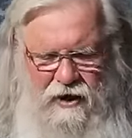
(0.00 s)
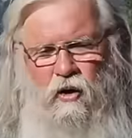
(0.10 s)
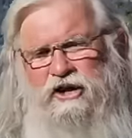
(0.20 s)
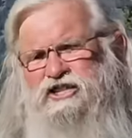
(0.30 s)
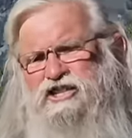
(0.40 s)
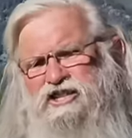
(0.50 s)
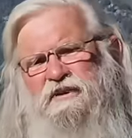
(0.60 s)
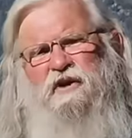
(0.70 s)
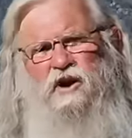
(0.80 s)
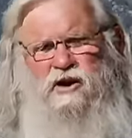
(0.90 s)
Or a
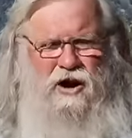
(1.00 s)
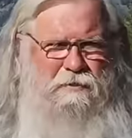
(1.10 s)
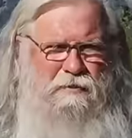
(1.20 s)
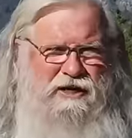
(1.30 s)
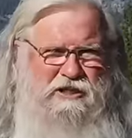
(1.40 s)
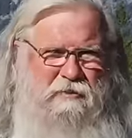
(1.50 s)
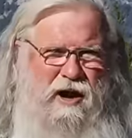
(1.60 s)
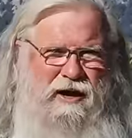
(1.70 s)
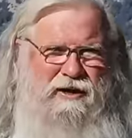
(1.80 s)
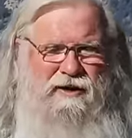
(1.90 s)
shiver up my spine.